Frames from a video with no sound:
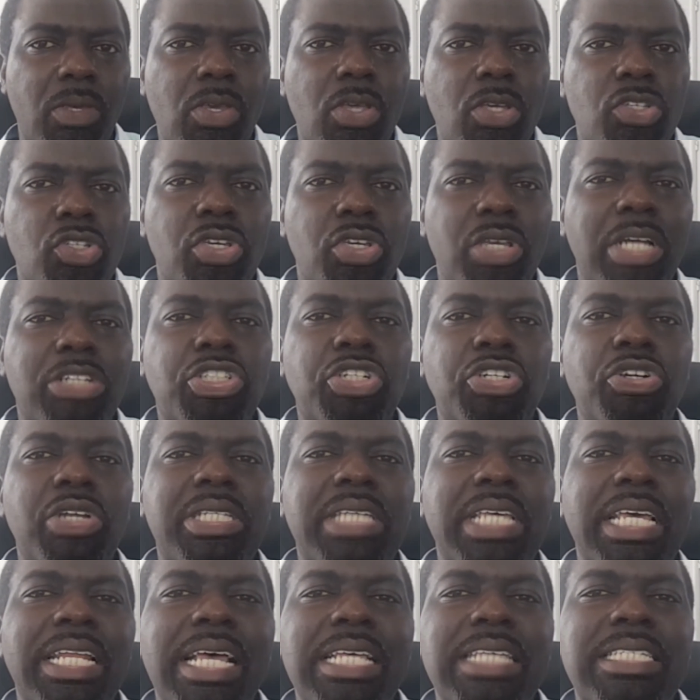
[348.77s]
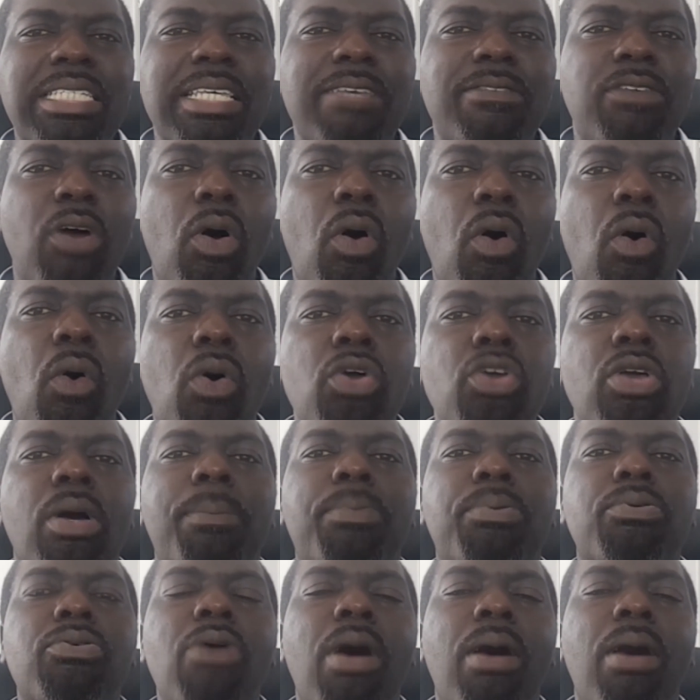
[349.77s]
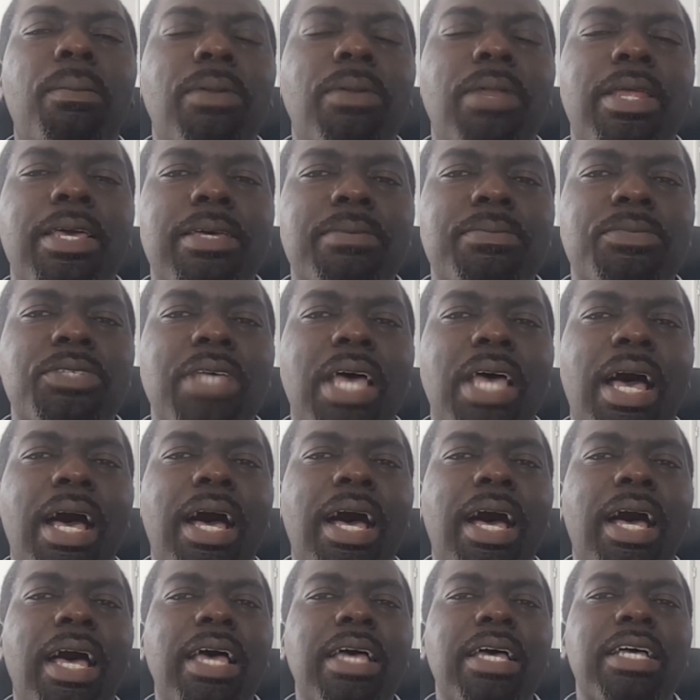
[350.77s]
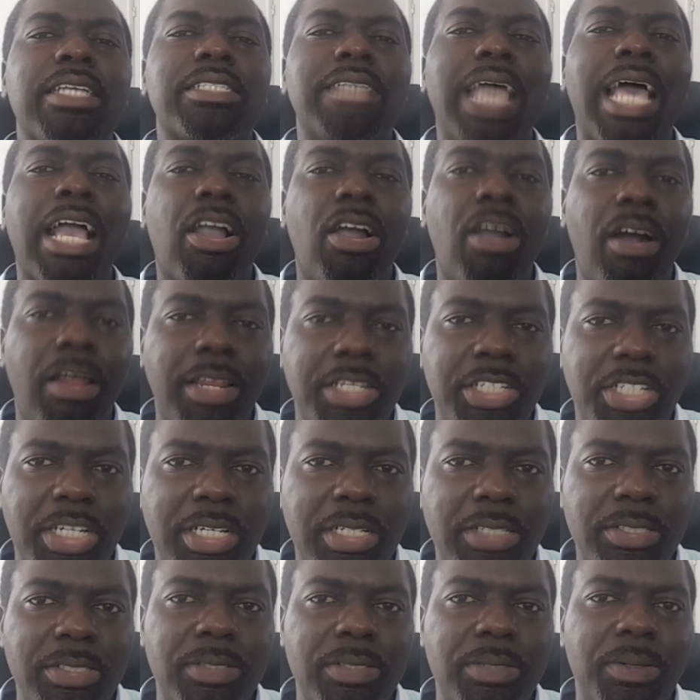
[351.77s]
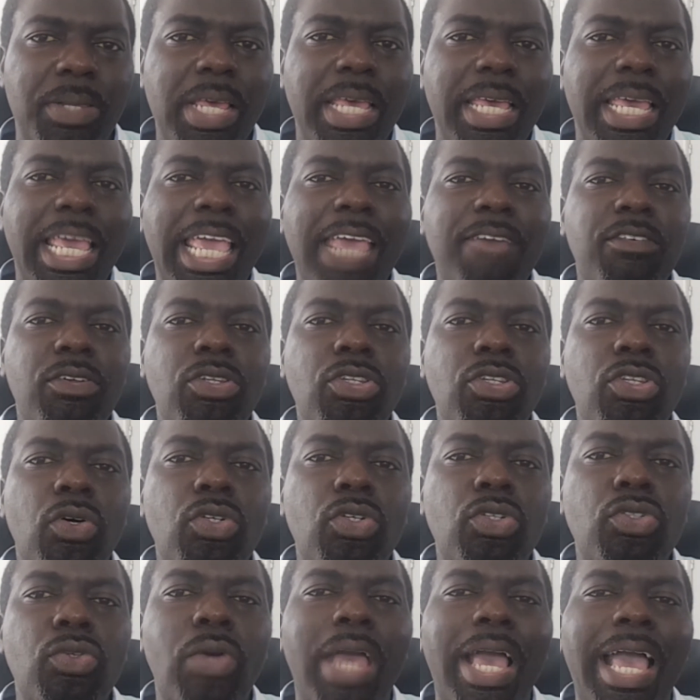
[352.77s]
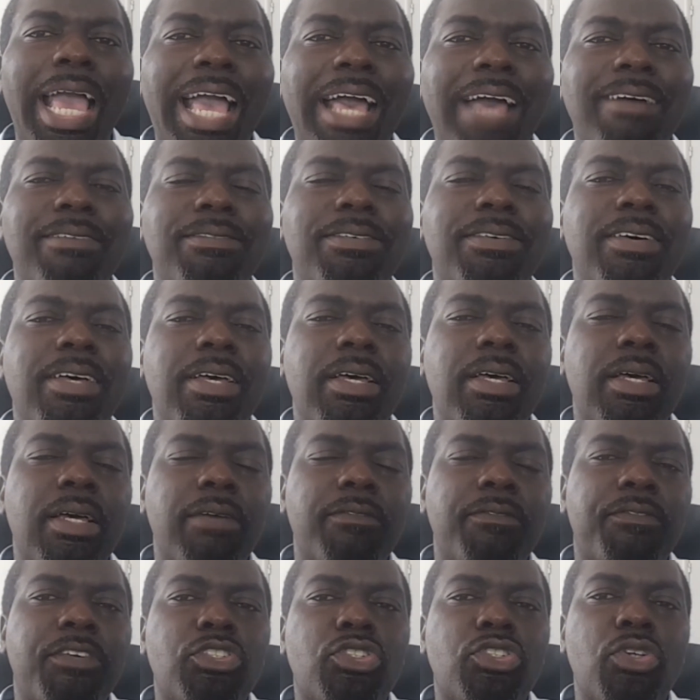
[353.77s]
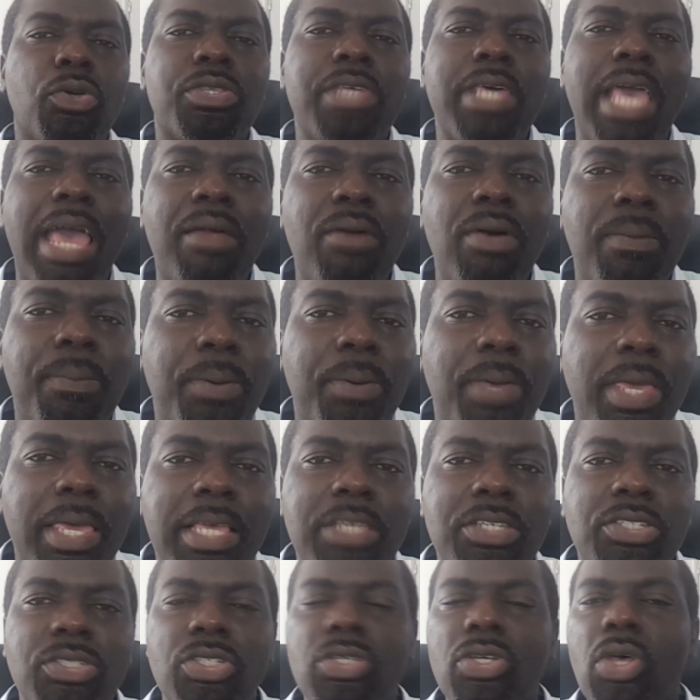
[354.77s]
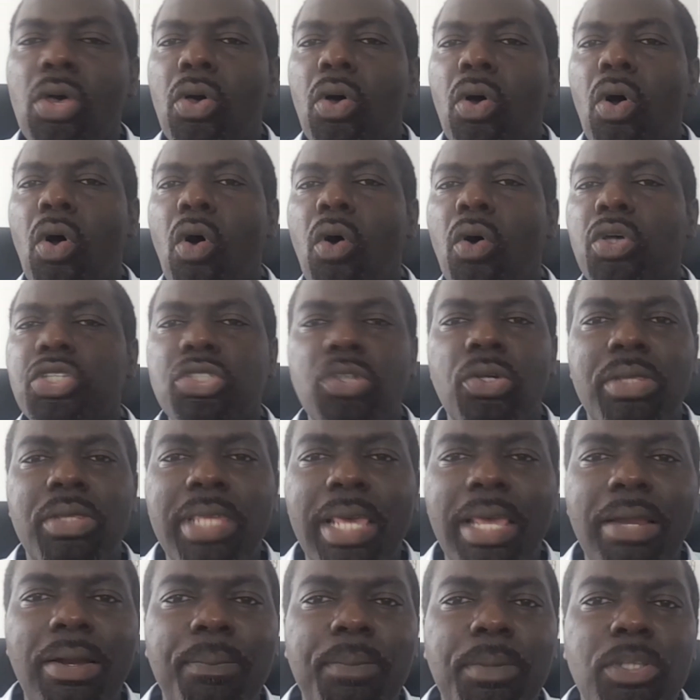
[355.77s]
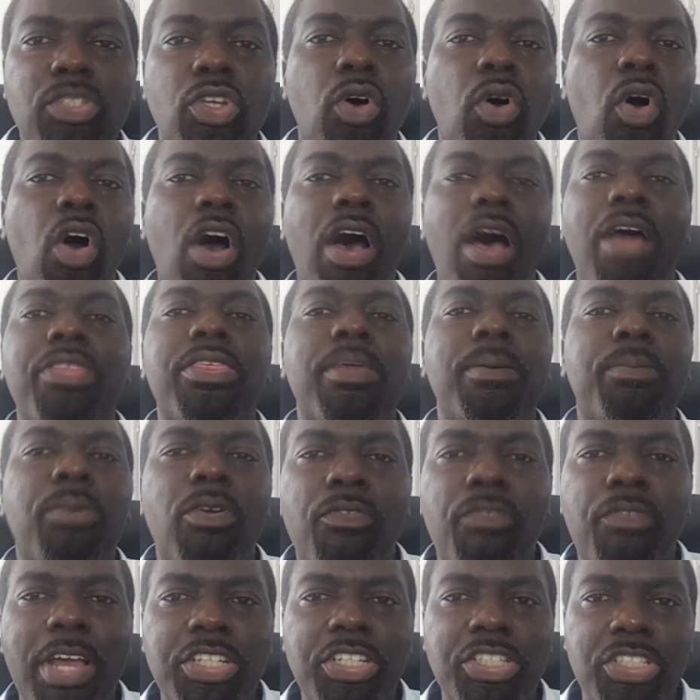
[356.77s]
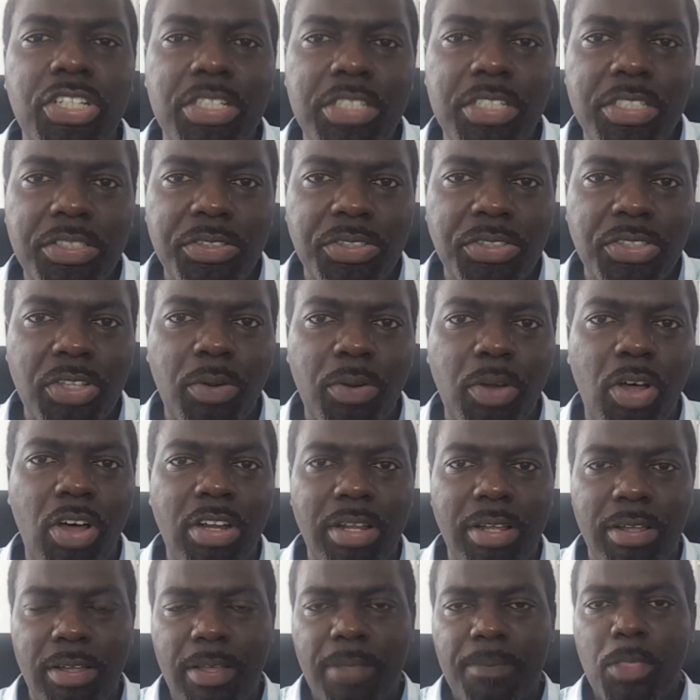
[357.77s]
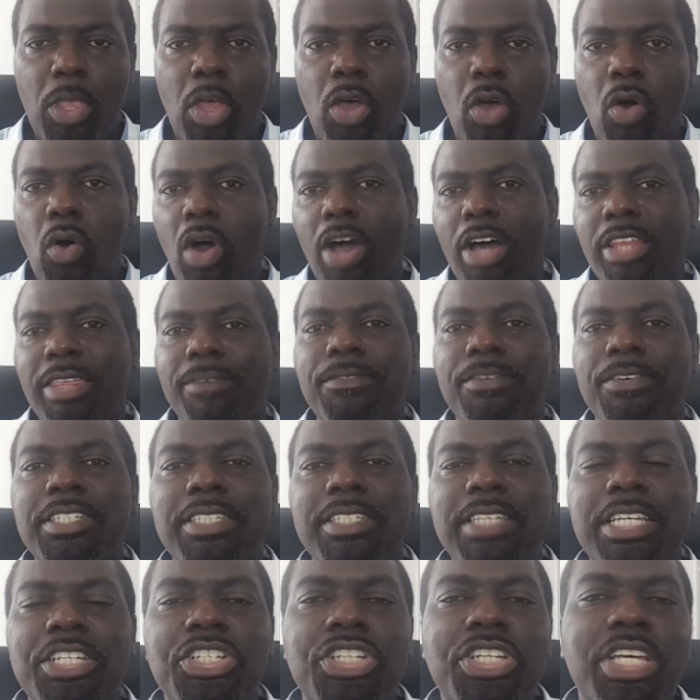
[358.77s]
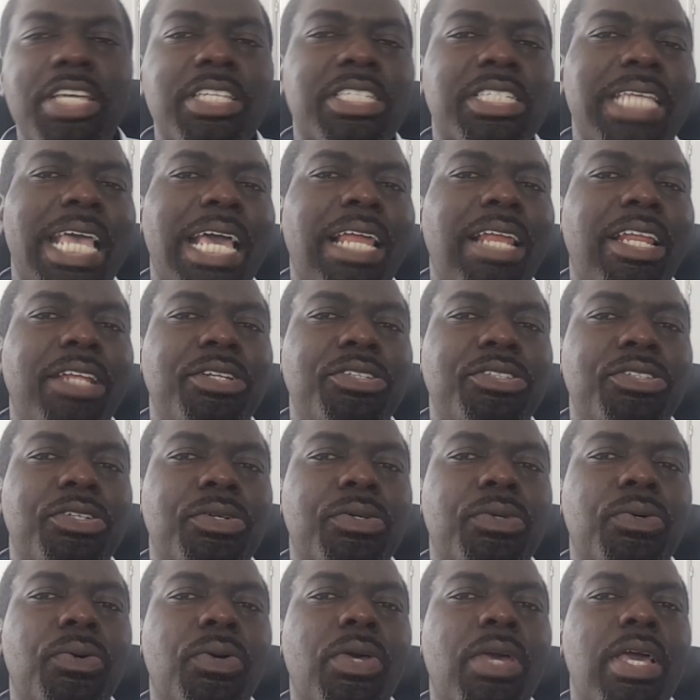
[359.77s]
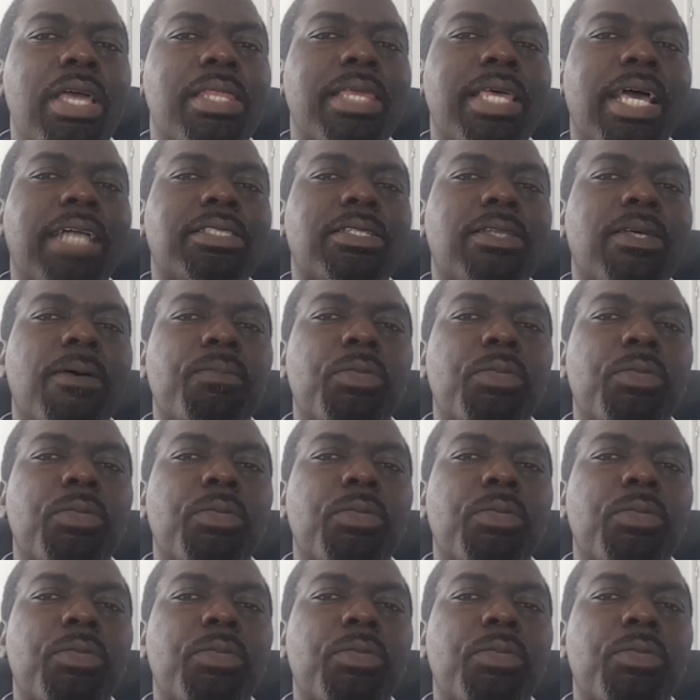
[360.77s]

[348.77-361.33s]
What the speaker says: So you're treated as if all your problems are psychological, even though you have physiotherapists, osteotherapists, or other professionals or other physicians telling you that